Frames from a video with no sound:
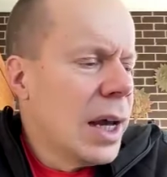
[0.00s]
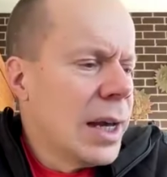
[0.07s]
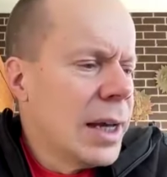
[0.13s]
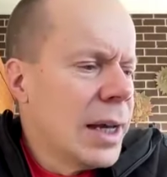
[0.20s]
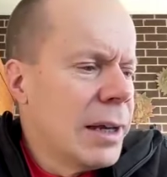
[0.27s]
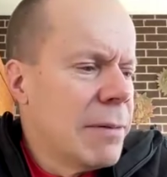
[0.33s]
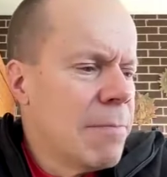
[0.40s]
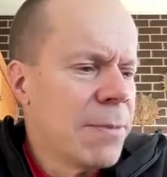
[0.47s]

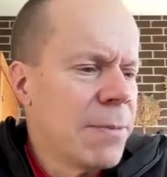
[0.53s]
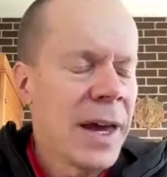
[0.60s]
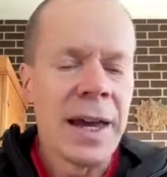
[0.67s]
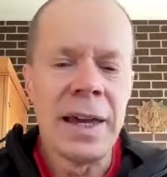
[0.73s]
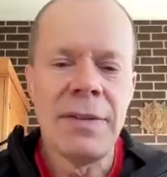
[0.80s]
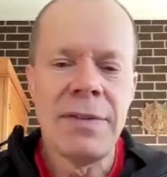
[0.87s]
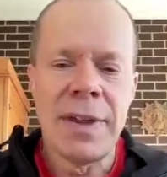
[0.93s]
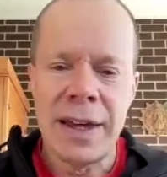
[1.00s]

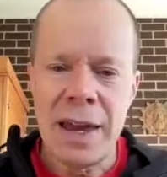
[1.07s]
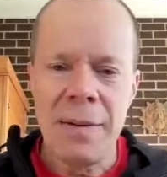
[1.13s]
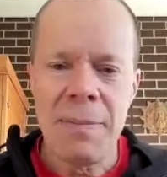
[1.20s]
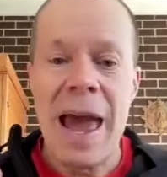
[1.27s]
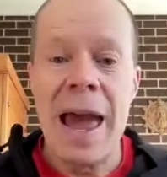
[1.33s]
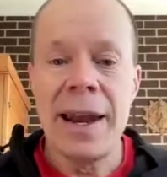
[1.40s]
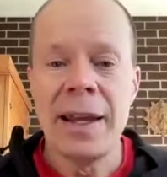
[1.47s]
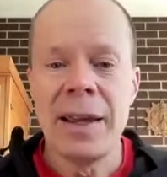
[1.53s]
They
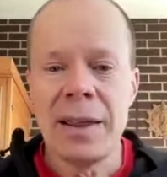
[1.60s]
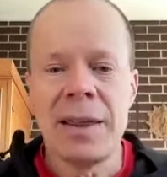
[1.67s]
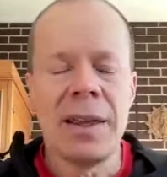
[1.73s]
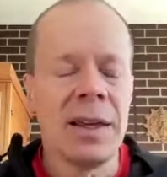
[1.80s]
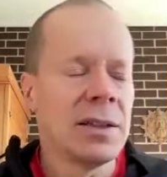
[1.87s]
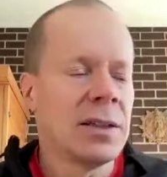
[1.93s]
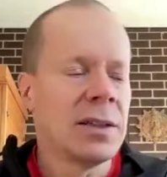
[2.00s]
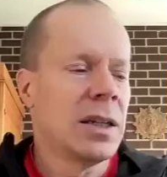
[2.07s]
keep adding
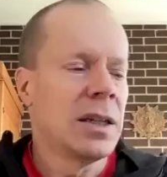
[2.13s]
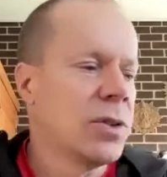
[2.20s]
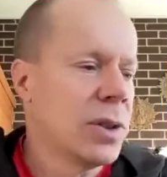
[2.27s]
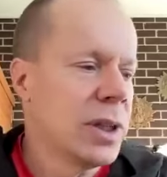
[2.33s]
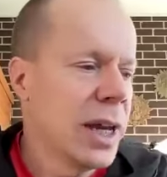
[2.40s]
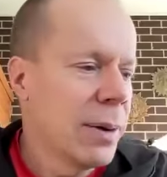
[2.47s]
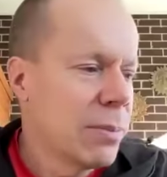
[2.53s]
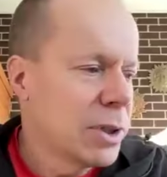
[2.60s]
things
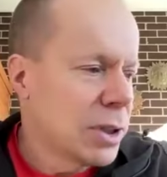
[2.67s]
into the app,